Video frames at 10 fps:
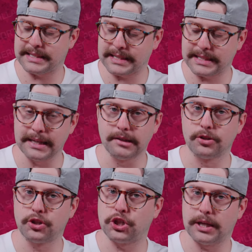
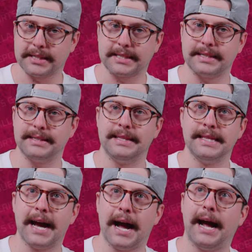still just
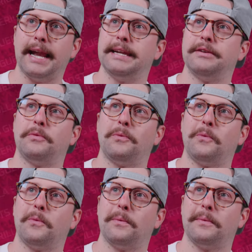not
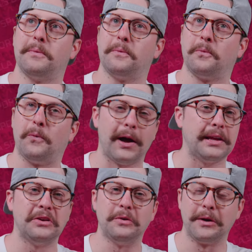
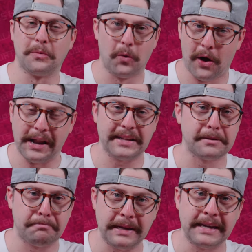what you would want it
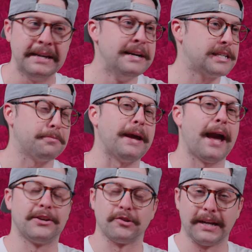to be
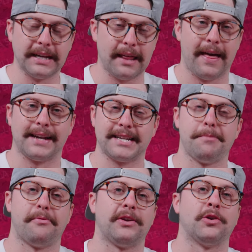entering into that
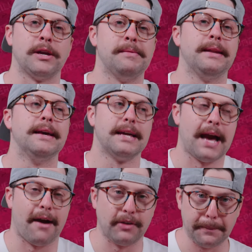type of agreement,
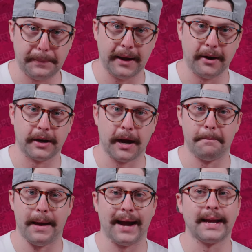having a player
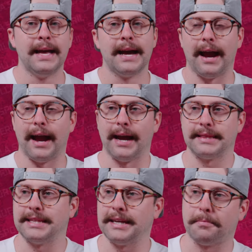come back. I
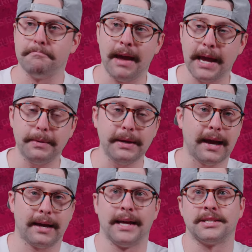think maybe,
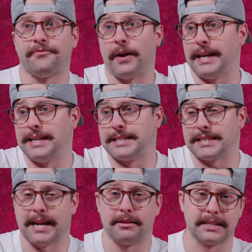as funny as it
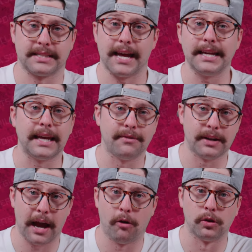sounds to say, given
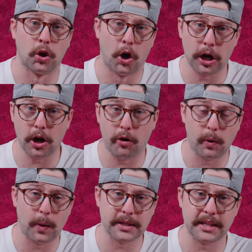how long
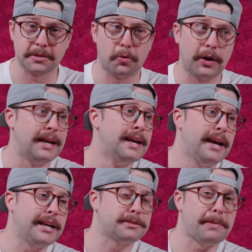ago it was at this point,
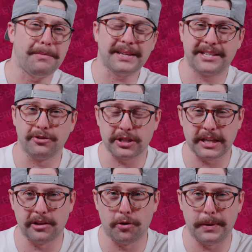it's maybe still just
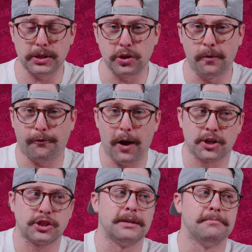a little bit too
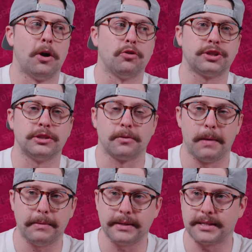fresh. The emotions are
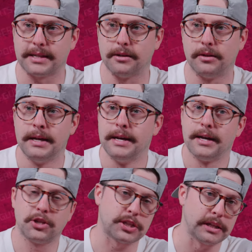maybe still
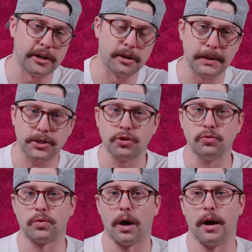just a little bit too
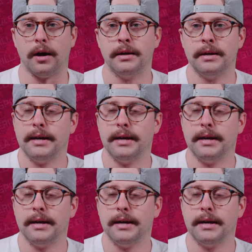raw.